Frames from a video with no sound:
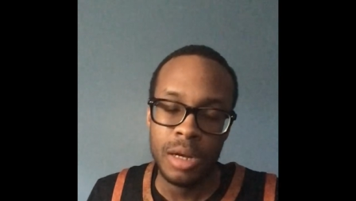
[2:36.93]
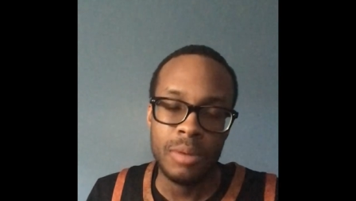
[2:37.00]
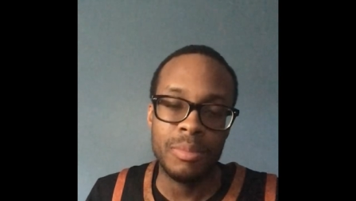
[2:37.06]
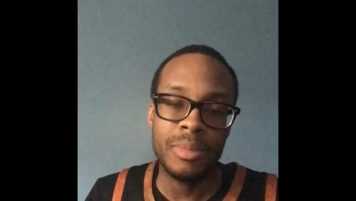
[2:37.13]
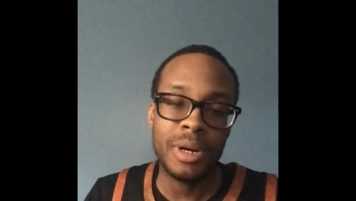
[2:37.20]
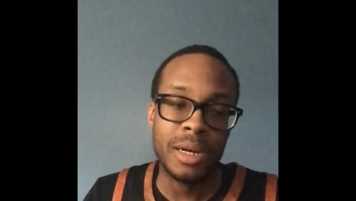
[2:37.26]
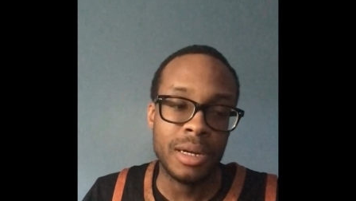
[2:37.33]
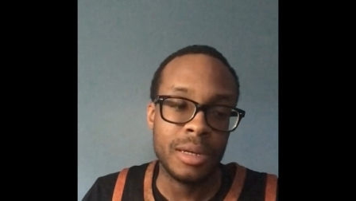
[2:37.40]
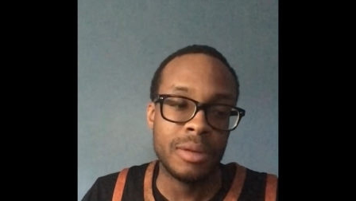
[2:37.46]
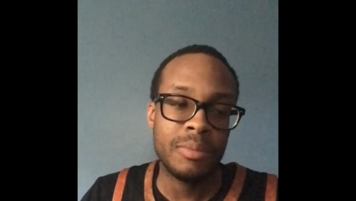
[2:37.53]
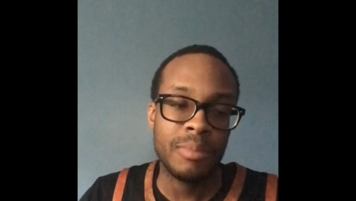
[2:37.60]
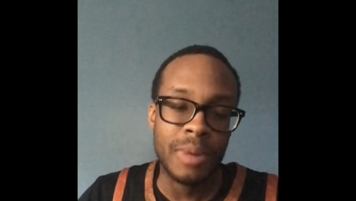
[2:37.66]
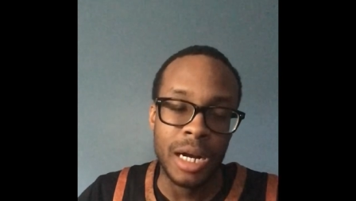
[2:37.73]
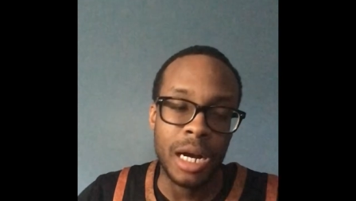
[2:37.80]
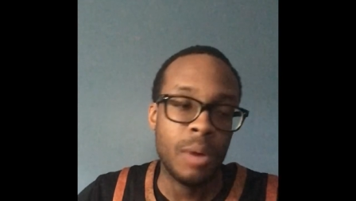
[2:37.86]
But
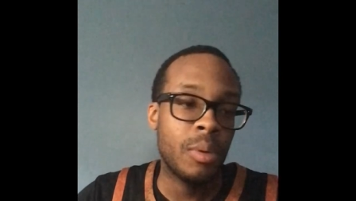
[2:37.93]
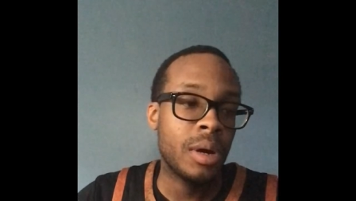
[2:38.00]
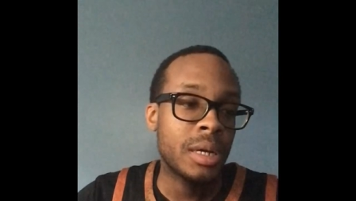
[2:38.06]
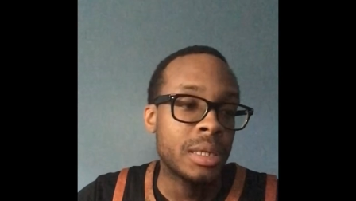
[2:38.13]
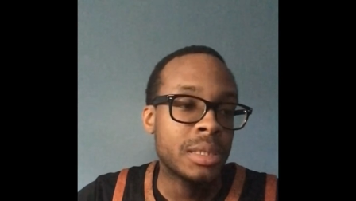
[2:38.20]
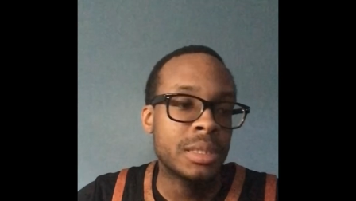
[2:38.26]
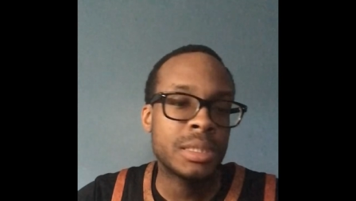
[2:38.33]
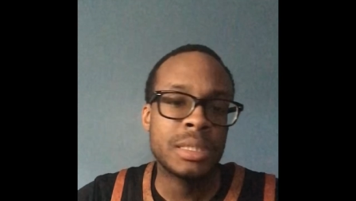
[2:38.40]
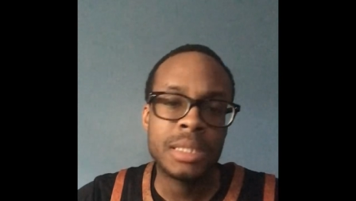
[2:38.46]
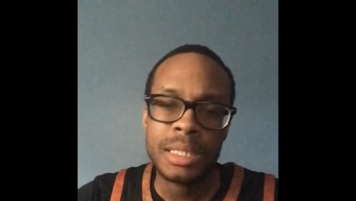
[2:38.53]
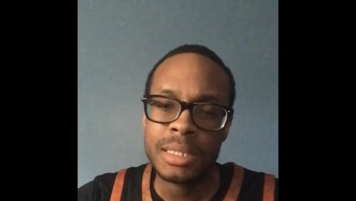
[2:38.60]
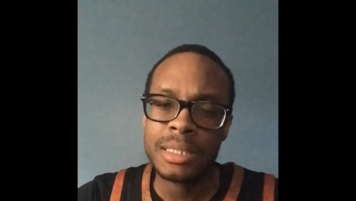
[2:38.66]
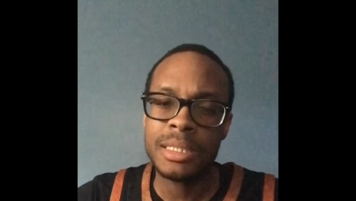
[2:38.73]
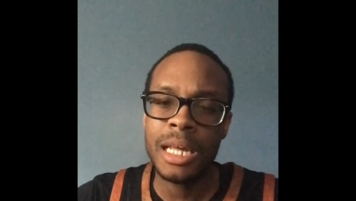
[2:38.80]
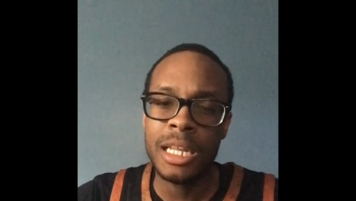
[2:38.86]
I was
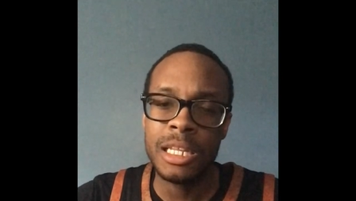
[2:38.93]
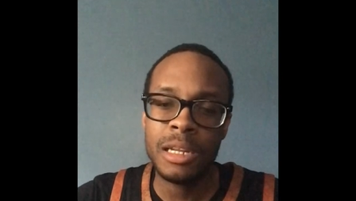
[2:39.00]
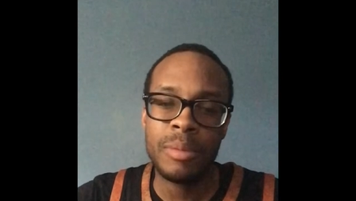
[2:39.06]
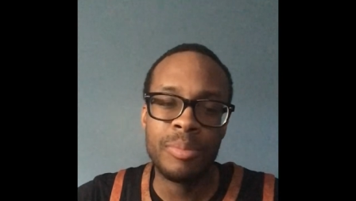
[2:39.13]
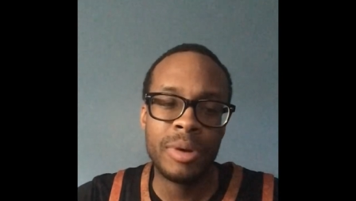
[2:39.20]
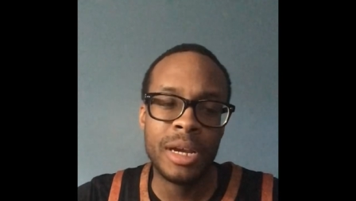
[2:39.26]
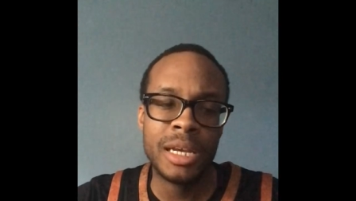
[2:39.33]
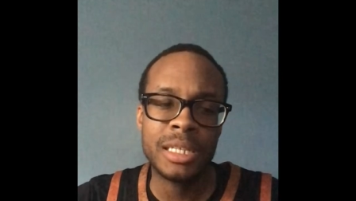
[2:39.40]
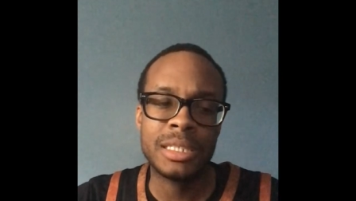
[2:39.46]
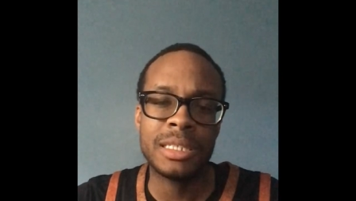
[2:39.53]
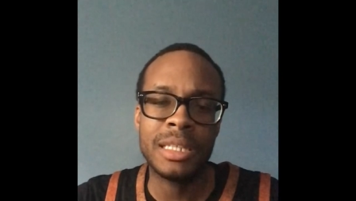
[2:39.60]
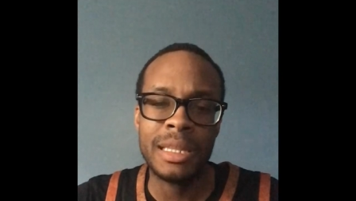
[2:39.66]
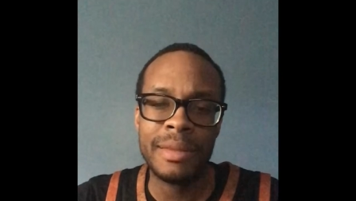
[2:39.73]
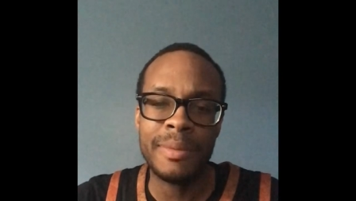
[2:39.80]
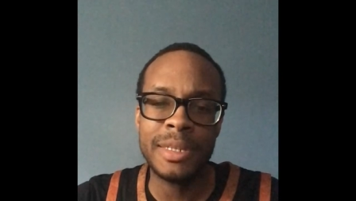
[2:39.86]
slightly impressed,
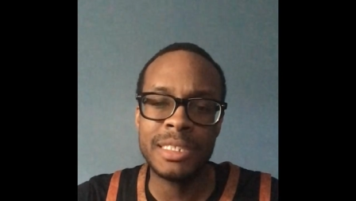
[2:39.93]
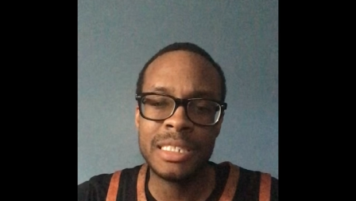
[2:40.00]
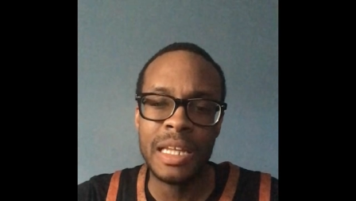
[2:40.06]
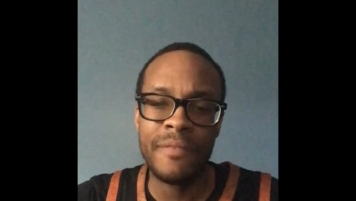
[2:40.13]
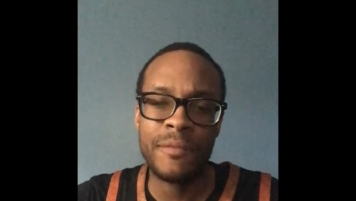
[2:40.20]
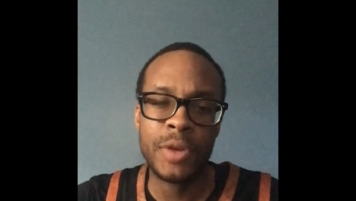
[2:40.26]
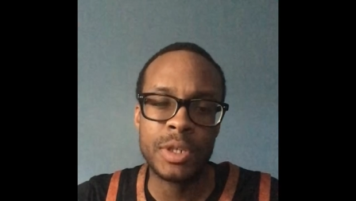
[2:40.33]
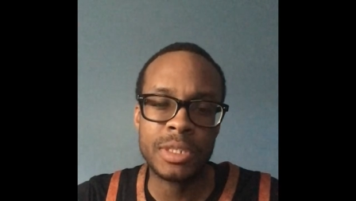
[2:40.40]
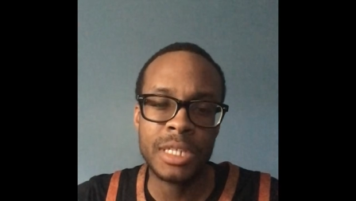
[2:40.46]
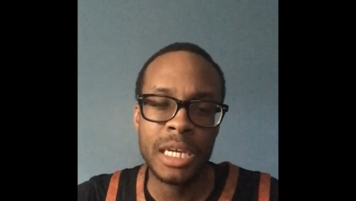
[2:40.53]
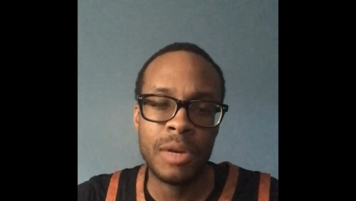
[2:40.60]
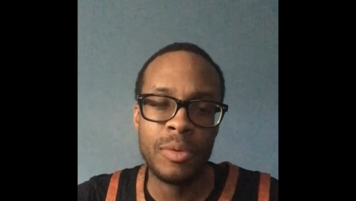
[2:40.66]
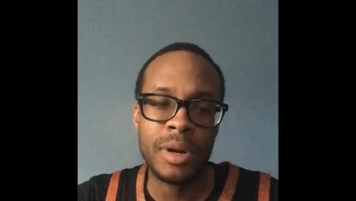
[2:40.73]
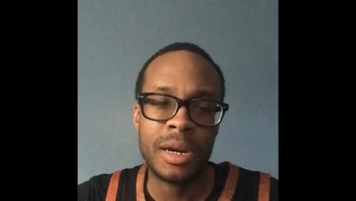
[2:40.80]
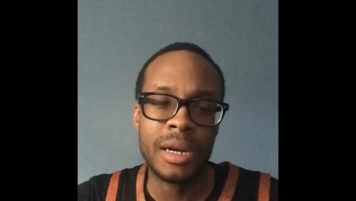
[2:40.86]
and especially in that first
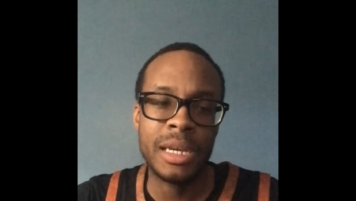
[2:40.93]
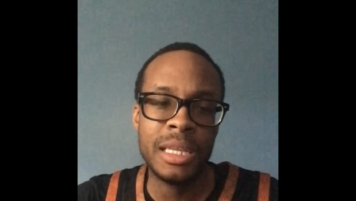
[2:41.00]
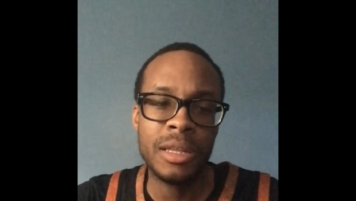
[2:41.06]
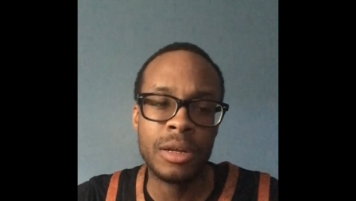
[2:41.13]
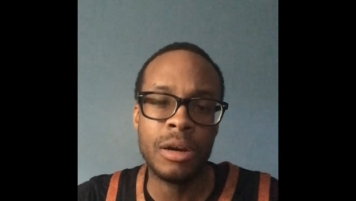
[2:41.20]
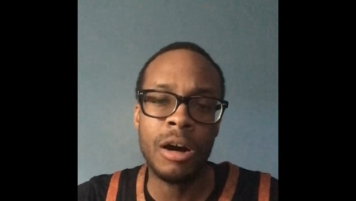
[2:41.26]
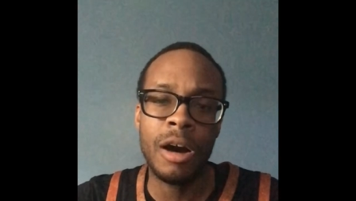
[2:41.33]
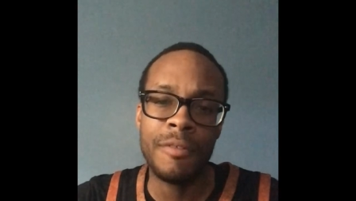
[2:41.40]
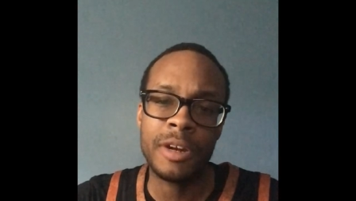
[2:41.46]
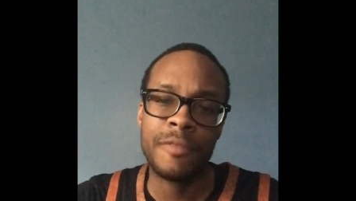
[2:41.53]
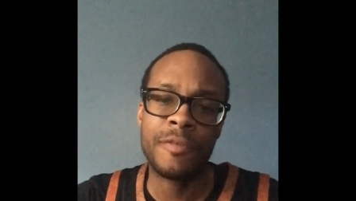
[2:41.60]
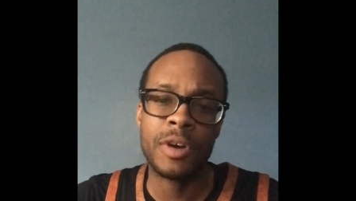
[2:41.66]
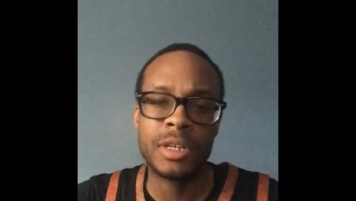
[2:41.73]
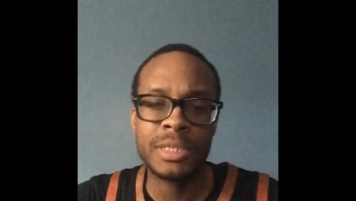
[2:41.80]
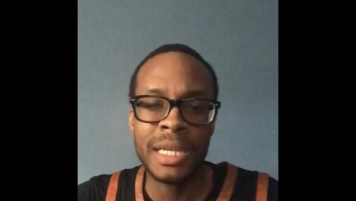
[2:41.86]
game where he looked off in the
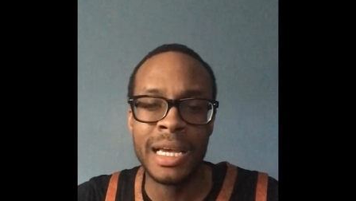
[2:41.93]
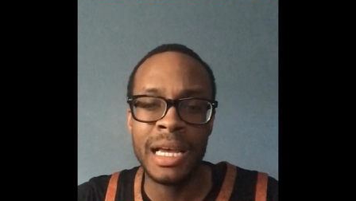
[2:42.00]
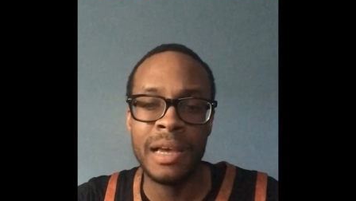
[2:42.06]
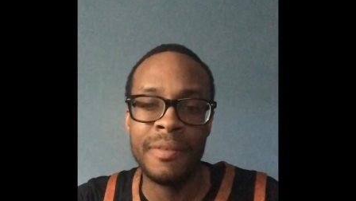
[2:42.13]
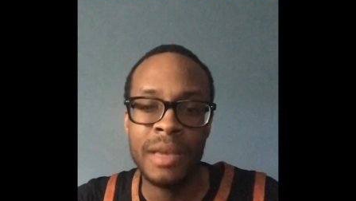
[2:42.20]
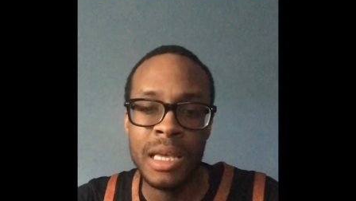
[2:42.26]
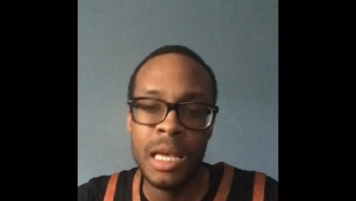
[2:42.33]
first half